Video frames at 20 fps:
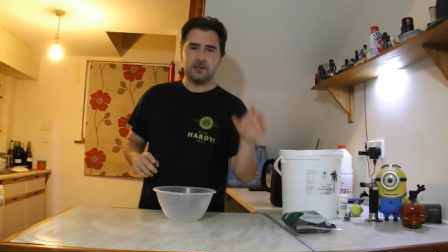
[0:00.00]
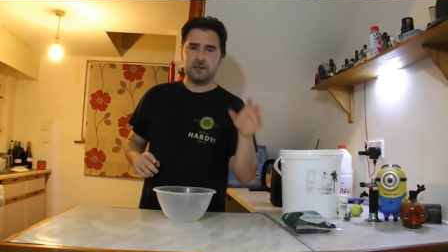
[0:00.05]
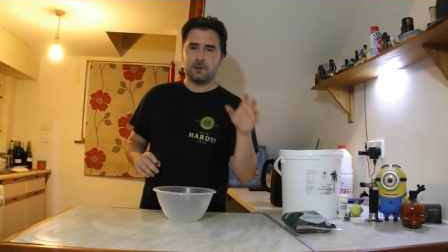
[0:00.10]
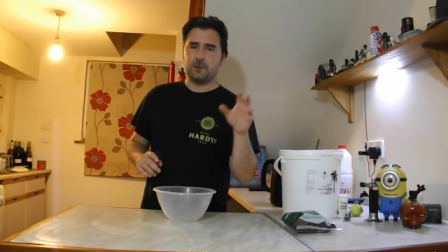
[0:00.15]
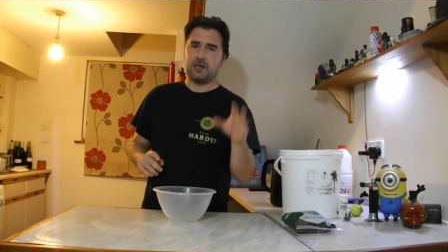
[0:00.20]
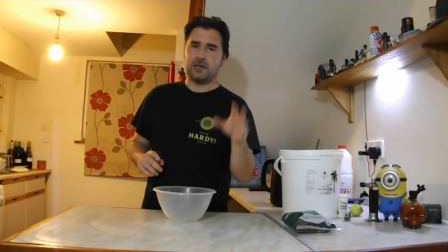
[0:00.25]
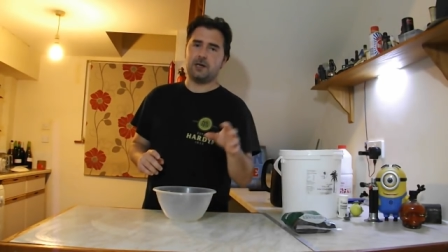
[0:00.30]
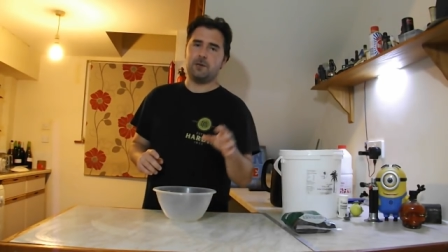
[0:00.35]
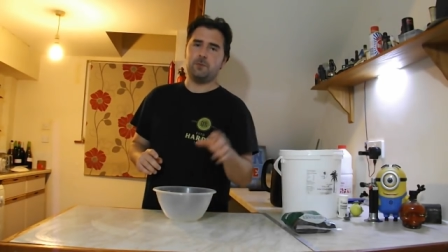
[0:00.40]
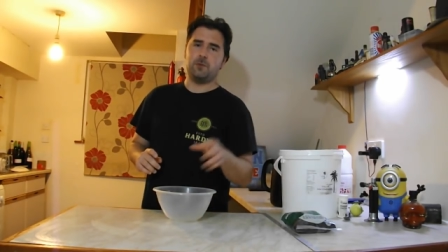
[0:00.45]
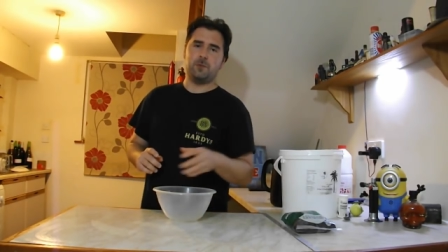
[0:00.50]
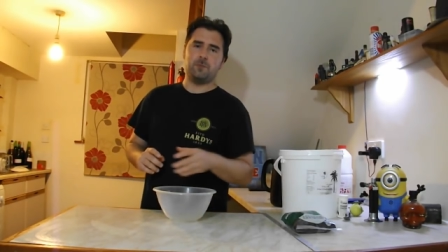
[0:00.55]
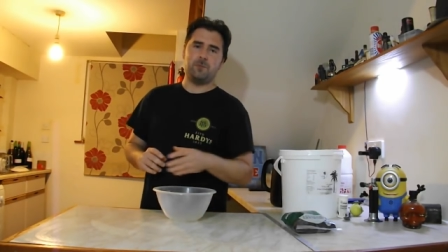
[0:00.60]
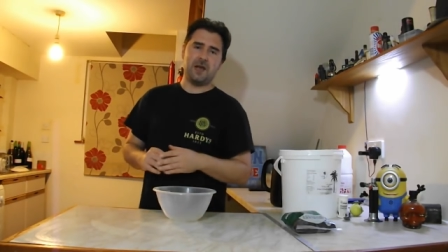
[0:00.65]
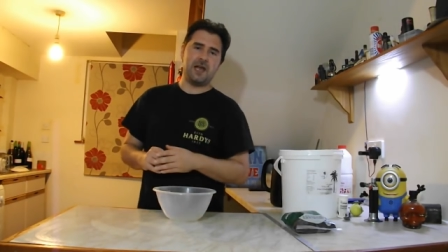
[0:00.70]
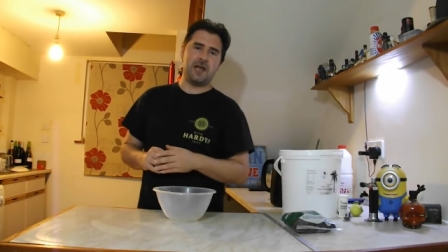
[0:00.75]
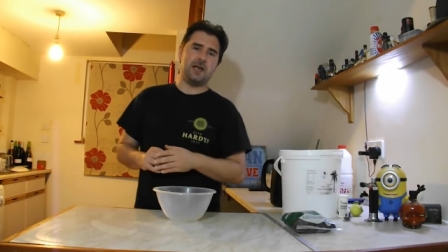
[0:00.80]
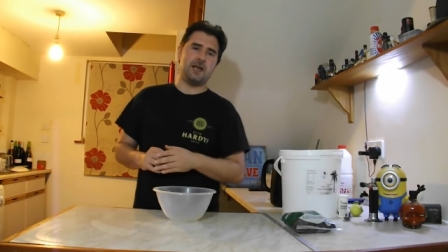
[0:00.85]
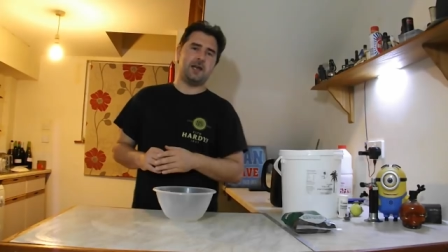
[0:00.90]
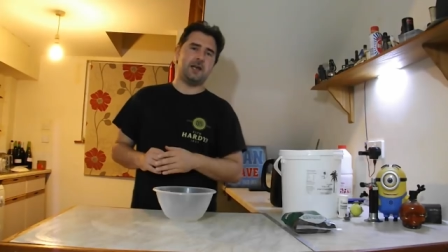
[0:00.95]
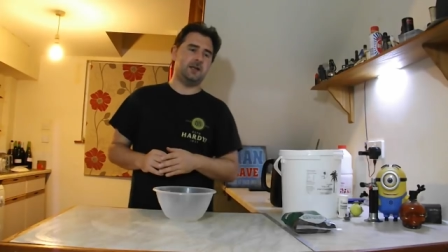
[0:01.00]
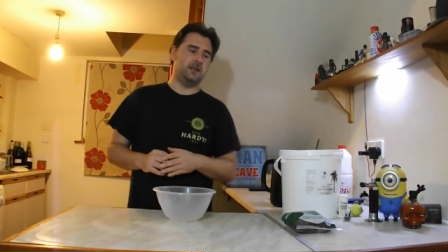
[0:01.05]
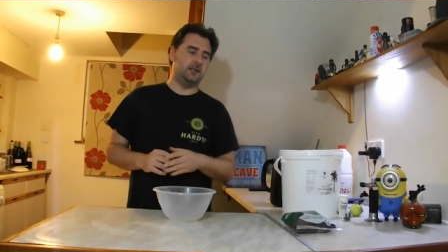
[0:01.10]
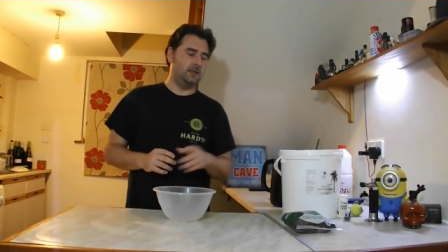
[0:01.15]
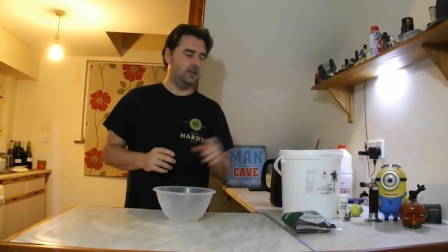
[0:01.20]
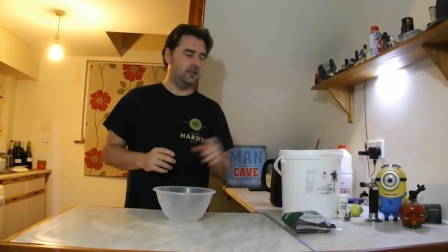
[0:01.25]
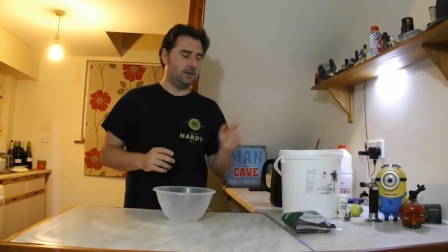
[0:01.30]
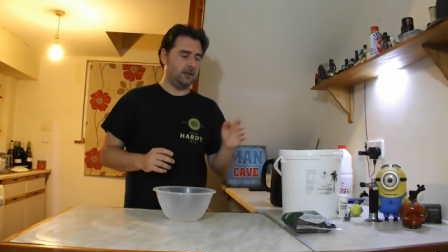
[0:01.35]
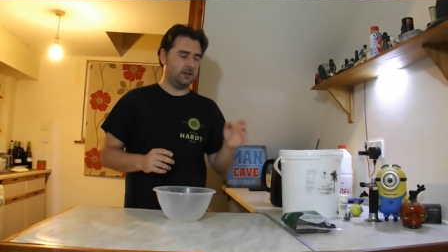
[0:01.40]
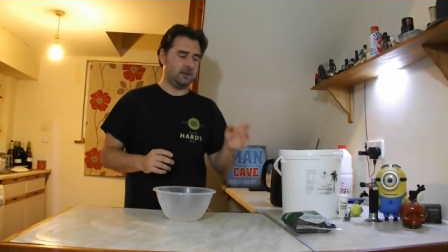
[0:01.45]
So we're going to prepare
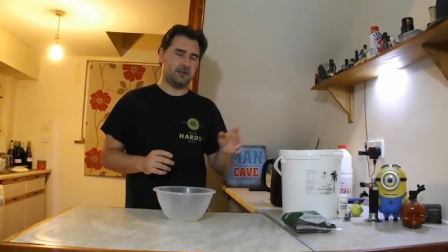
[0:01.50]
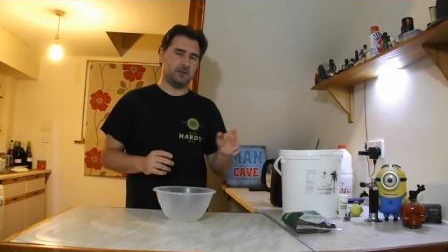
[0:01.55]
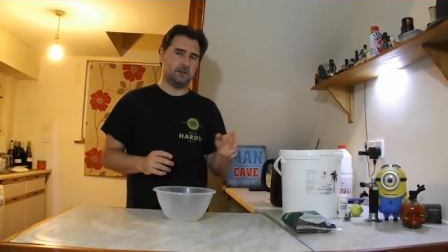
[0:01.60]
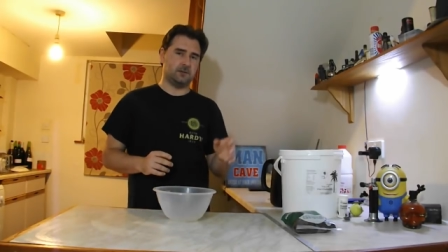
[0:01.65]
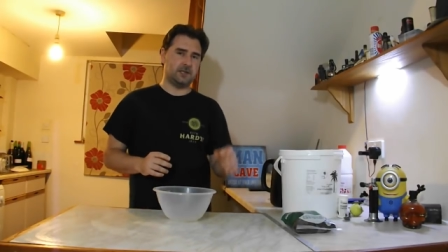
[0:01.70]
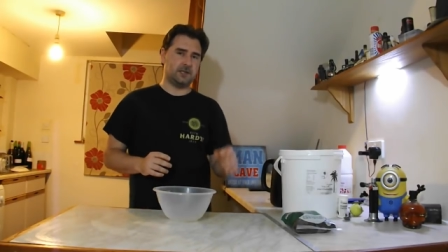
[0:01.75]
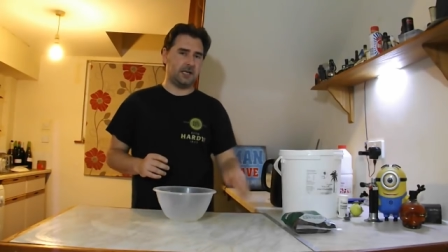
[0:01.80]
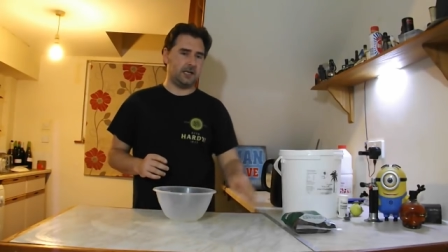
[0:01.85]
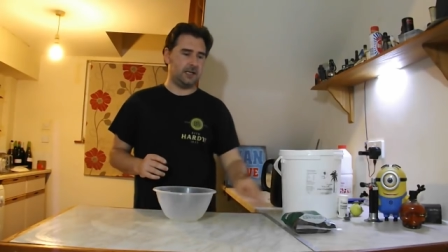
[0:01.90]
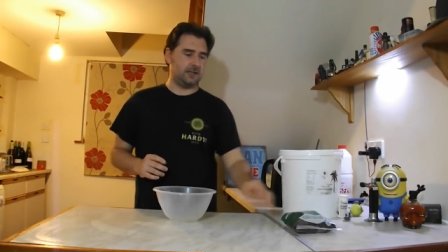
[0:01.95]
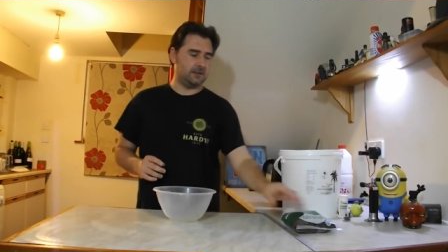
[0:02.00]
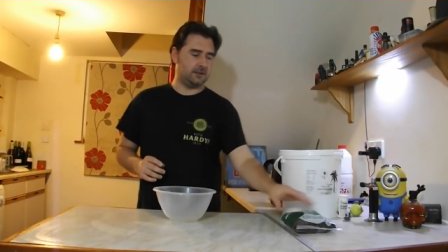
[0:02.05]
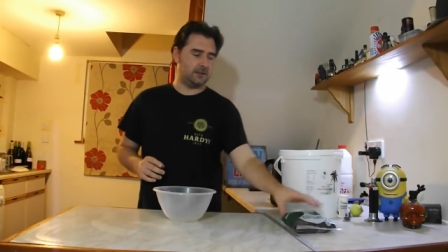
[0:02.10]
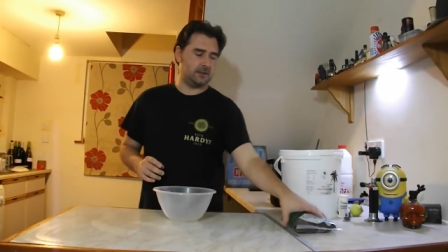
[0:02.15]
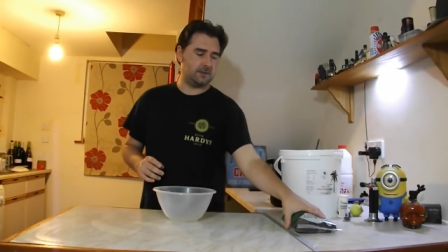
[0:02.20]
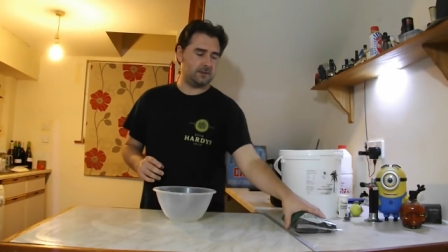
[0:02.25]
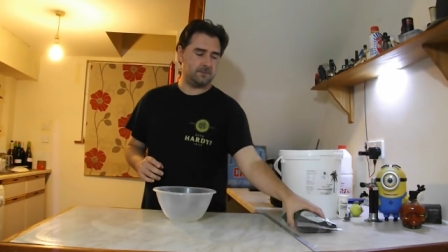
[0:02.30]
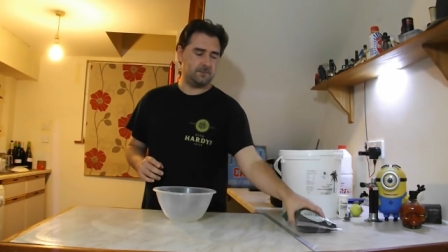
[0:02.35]
our sultanas,